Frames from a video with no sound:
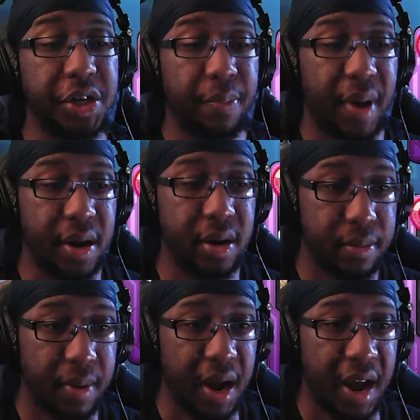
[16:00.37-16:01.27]
dependent,
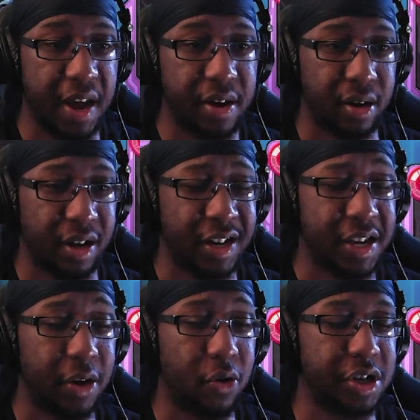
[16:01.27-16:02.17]
and like I
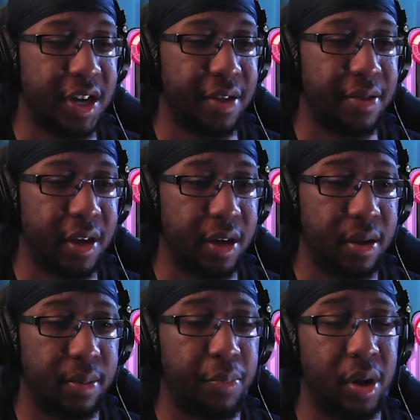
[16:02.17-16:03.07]
said, you just get the
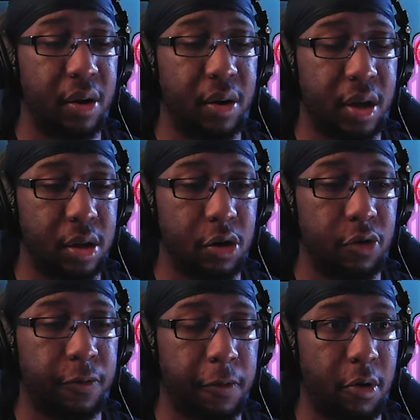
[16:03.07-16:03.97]
player killer
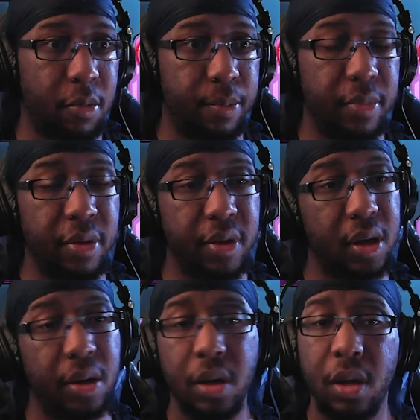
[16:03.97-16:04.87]
from
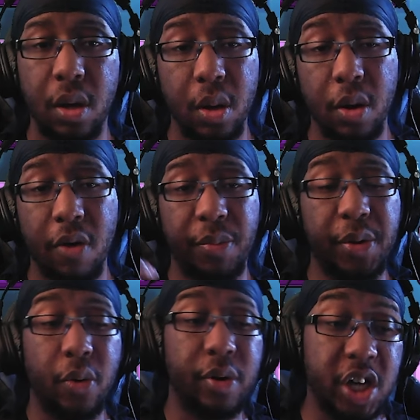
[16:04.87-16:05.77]
the
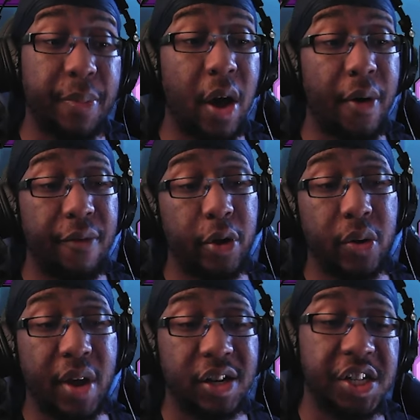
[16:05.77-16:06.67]
token shop. However, you
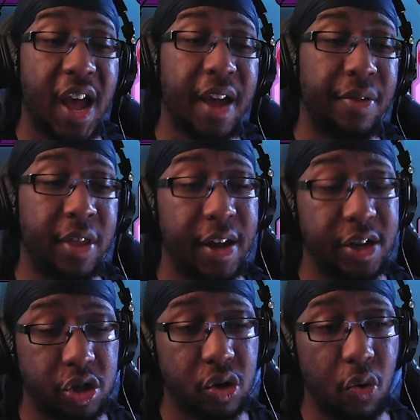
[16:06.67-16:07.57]
can stack
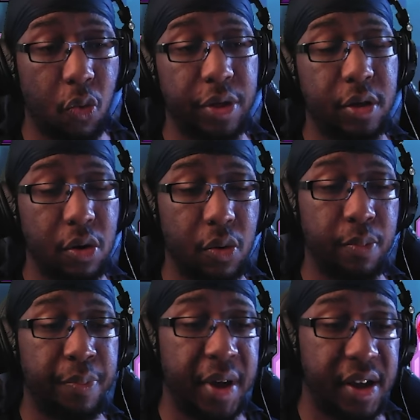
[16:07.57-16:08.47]
this with your
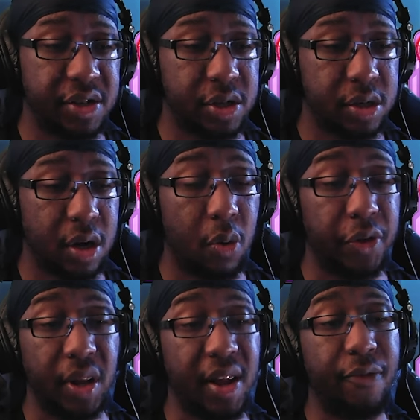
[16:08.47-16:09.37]
base with
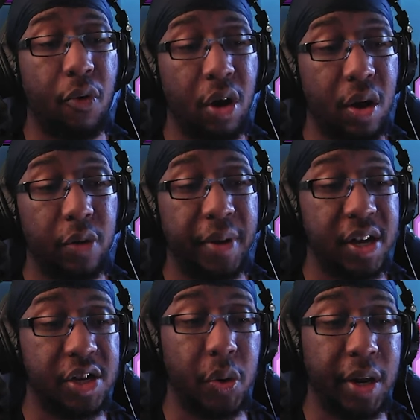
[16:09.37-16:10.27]
your life aura card,
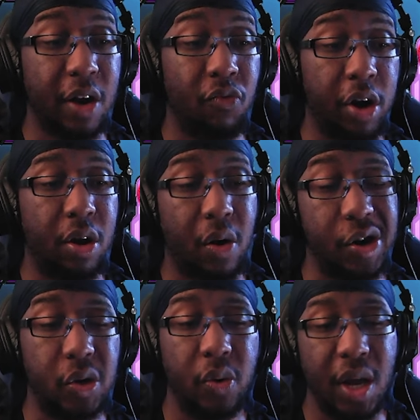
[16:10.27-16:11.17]
because you need a red card and
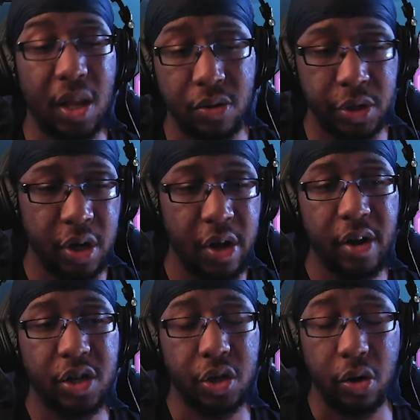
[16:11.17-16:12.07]
2 yellows.
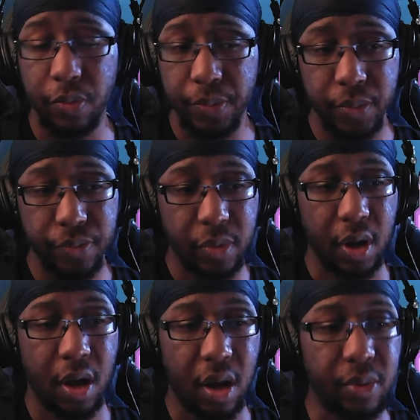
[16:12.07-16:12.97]
So
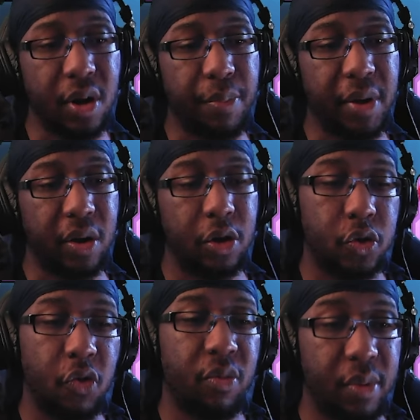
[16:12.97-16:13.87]
you get a player killer
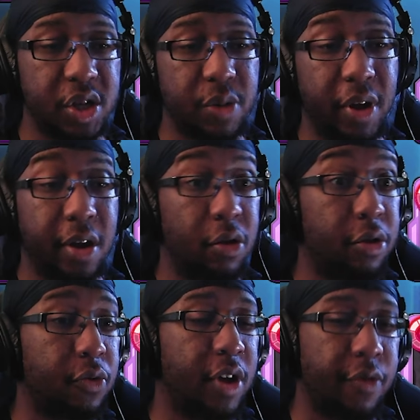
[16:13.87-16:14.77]
2 from this, a player killer
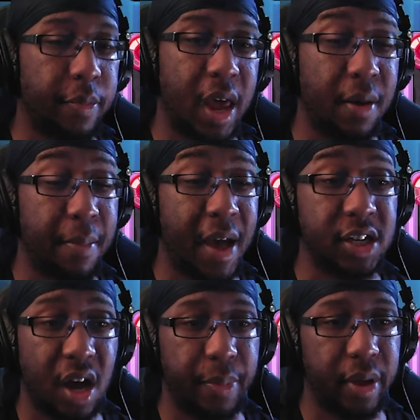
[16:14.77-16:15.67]
3 from that, at max
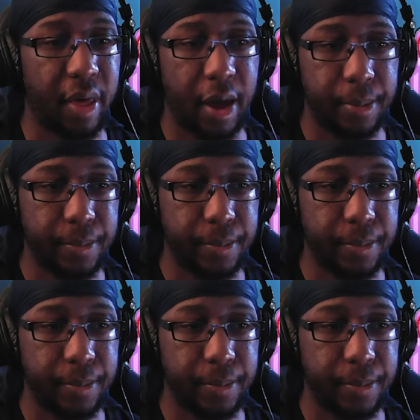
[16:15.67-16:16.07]
copy of that.